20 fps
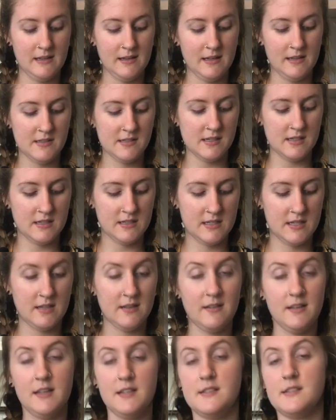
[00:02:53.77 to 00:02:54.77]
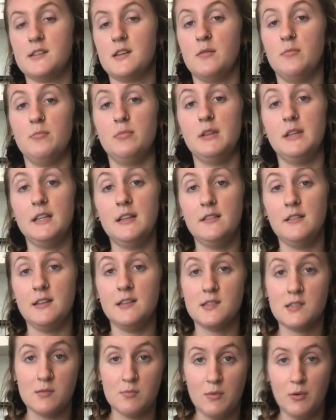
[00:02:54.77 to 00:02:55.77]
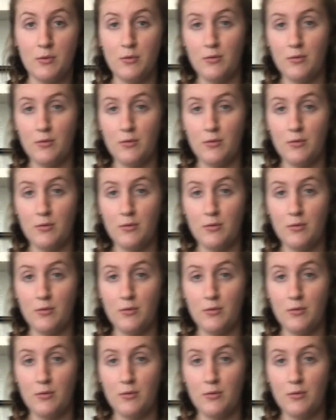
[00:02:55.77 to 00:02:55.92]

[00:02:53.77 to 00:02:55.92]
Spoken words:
this until it's completely smooth.